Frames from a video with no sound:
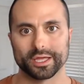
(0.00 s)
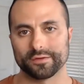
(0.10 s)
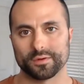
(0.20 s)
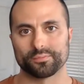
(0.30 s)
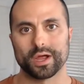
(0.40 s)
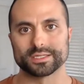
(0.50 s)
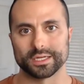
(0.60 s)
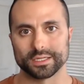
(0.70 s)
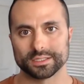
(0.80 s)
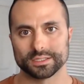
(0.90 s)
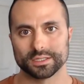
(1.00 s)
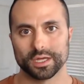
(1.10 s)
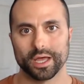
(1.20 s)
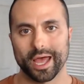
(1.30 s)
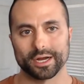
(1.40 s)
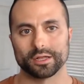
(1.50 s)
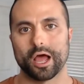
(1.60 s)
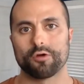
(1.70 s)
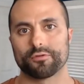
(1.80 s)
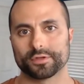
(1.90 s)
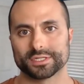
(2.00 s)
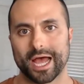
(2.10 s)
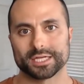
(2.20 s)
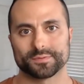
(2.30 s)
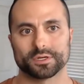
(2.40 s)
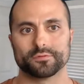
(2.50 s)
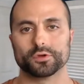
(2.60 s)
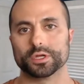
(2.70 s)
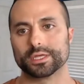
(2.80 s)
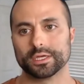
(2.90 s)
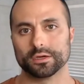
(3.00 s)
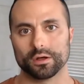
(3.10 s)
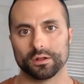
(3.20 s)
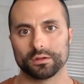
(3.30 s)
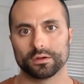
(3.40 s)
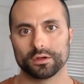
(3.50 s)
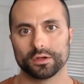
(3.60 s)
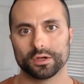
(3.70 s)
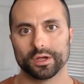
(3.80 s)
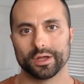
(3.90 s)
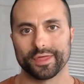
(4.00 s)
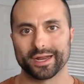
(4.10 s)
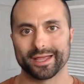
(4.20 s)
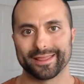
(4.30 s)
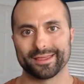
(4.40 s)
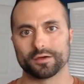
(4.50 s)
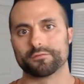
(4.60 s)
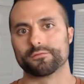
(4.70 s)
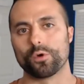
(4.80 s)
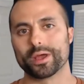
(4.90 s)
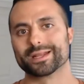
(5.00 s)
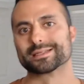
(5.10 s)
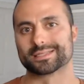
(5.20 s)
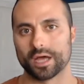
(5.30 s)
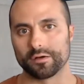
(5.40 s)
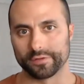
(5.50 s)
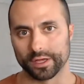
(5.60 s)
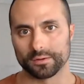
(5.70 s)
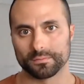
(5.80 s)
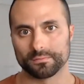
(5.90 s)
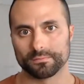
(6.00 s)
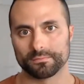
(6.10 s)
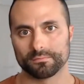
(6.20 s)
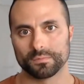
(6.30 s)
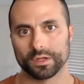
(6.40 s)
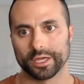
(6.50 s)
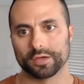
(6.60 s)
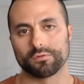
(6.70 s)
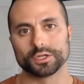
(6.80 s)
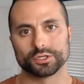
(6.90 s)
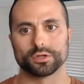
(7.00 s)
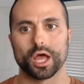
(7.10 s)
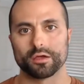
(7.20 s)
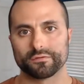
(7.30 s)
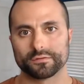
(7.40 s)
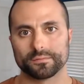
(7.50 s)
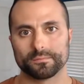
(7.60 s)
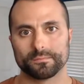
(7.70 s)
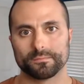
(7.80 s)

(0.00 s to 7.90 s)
give it presence, and allow for this aspect of you to heal, then in the avoidance of it, it runs your life